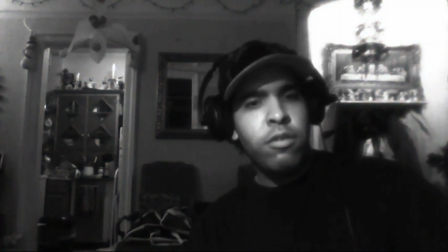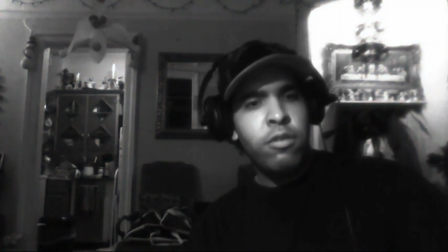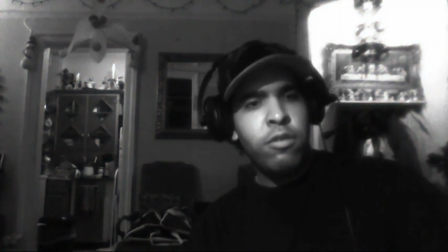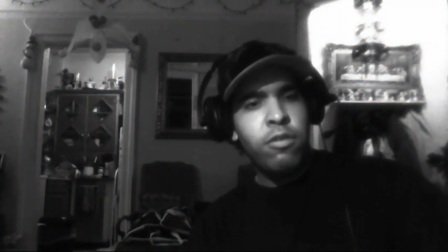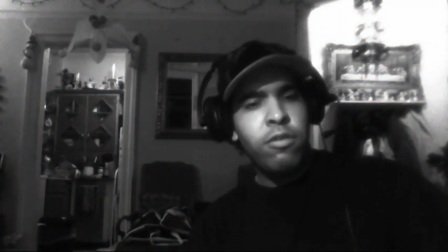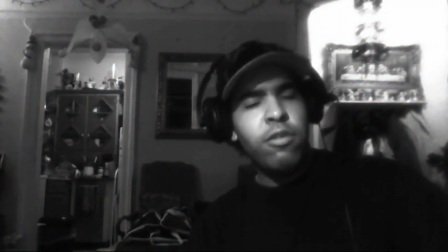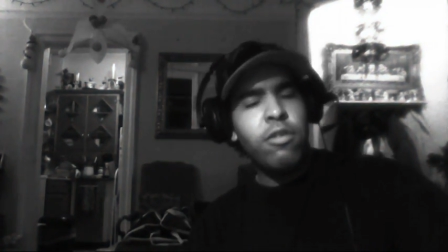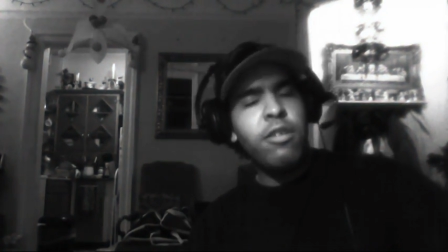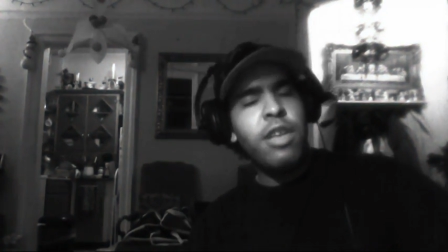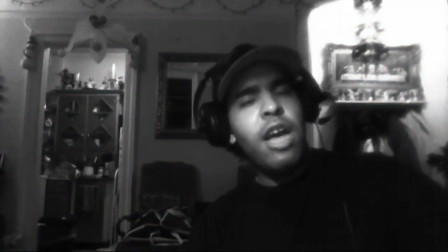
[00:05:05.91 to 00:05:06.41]

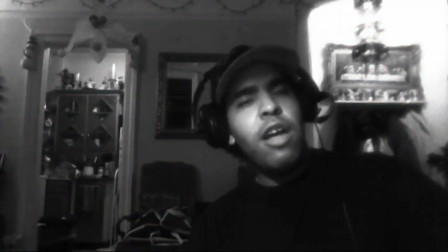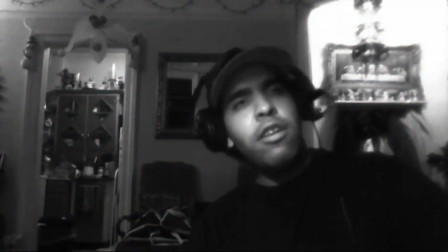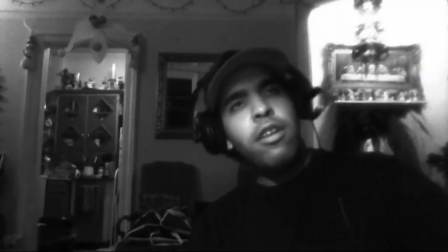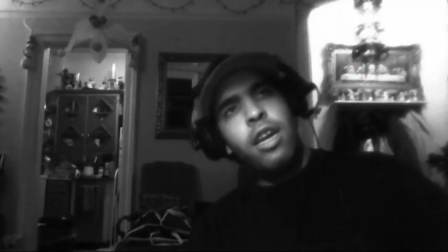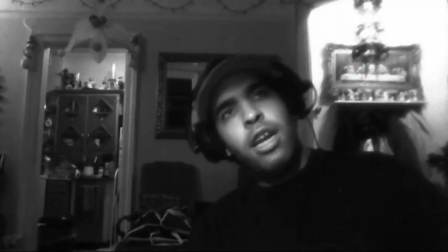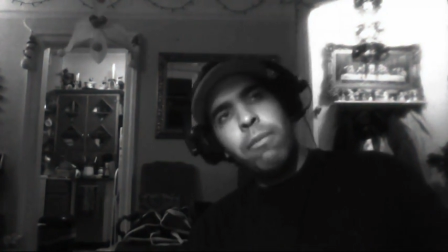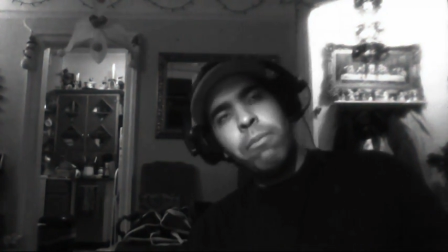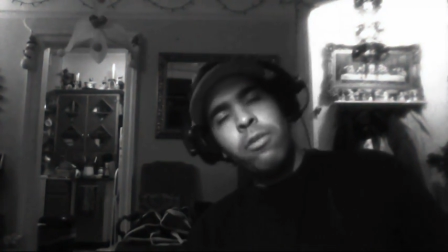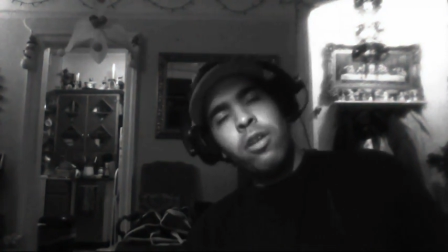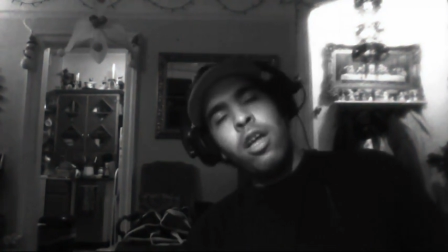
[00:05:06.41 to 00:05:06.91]
So now
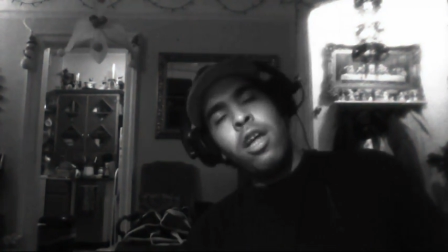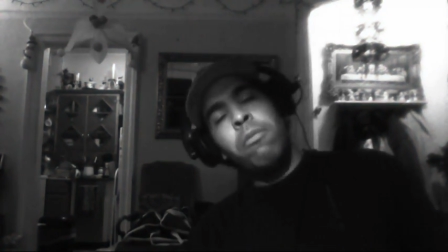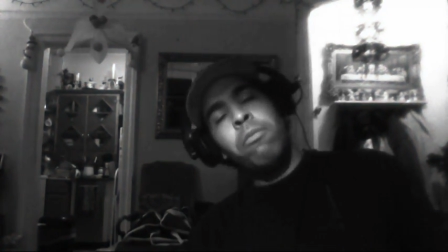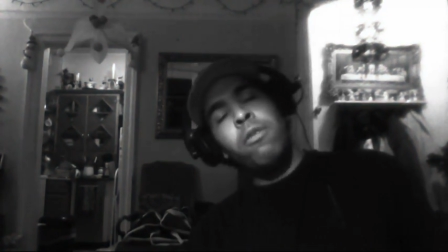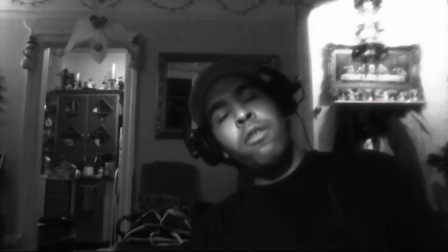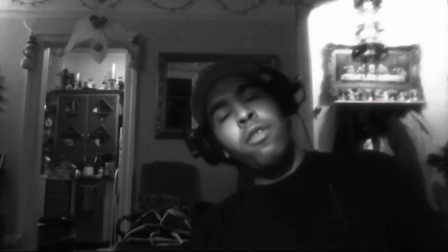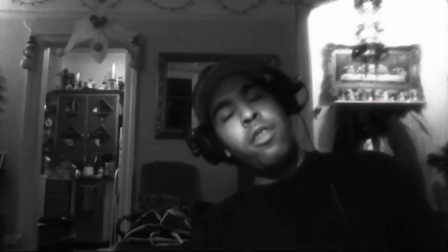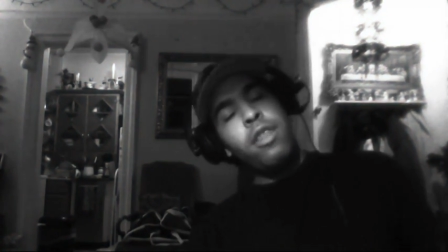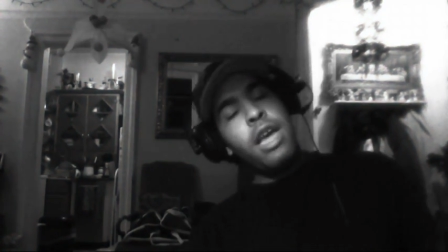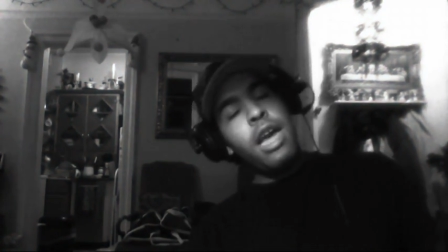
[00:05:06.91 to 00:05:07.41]
that I'm done
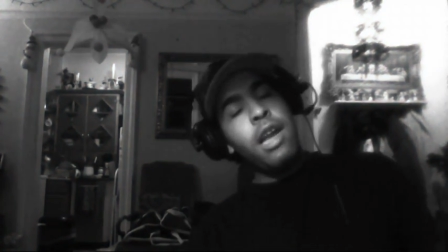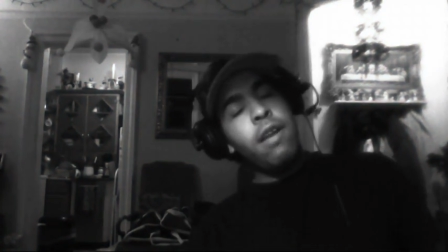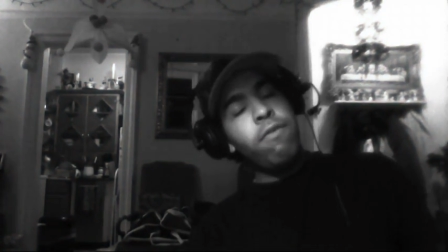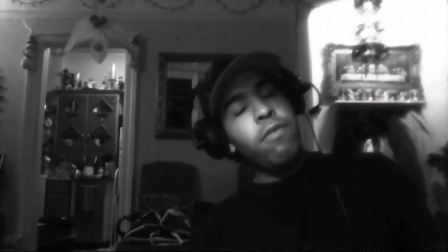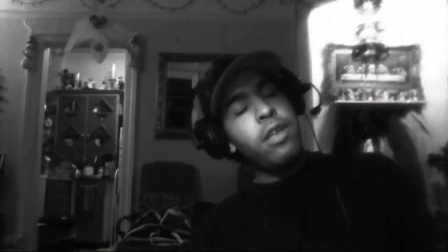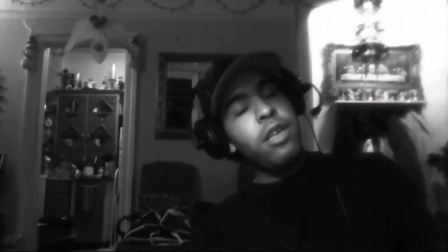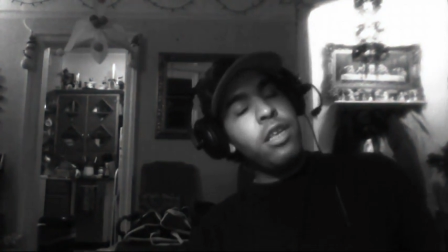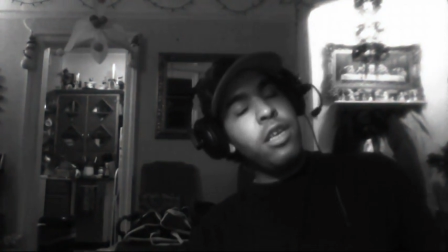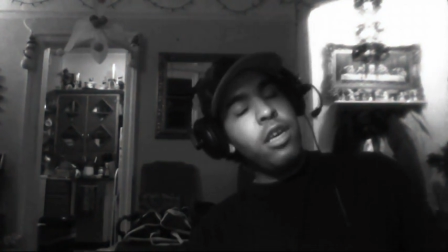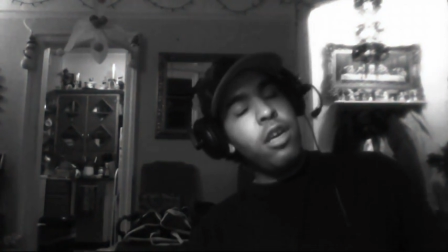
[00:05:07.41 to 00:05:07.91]
with that
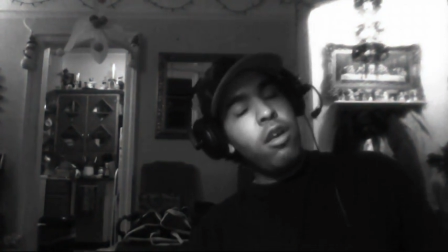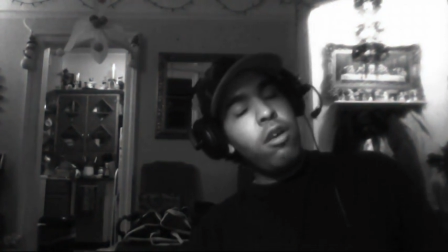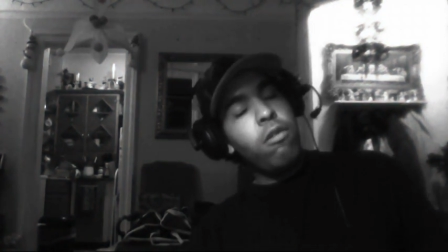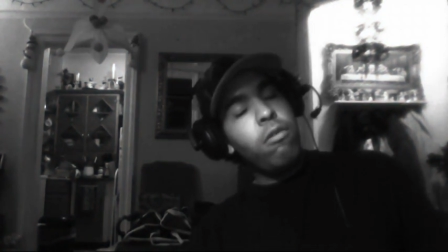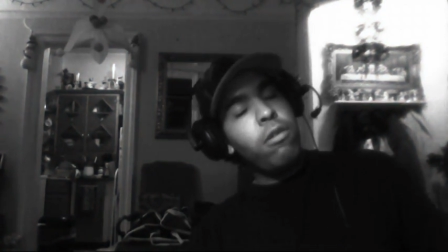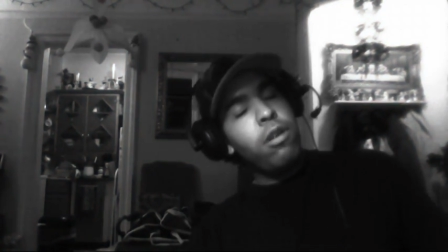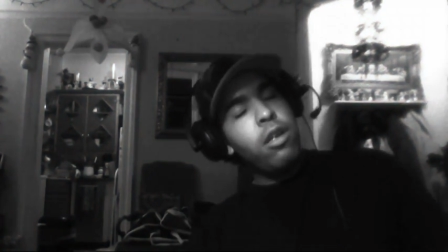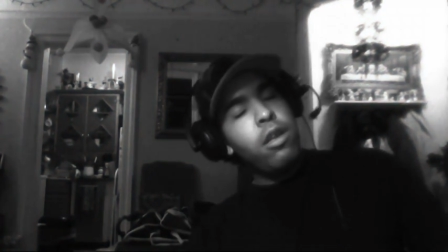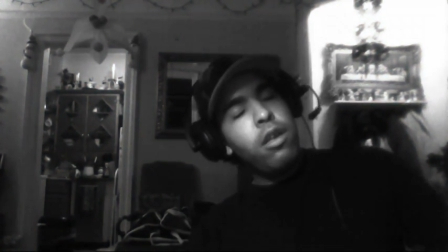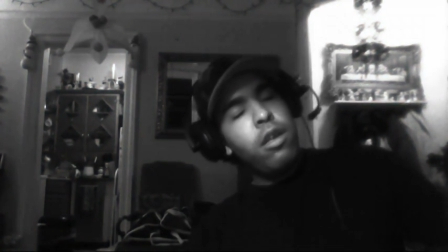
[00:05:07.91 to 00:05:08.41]

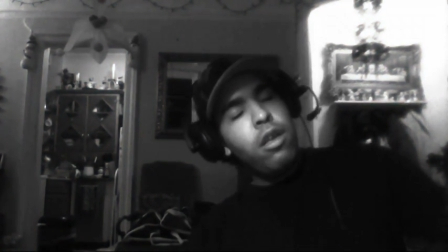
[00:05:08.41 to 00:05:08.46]
video,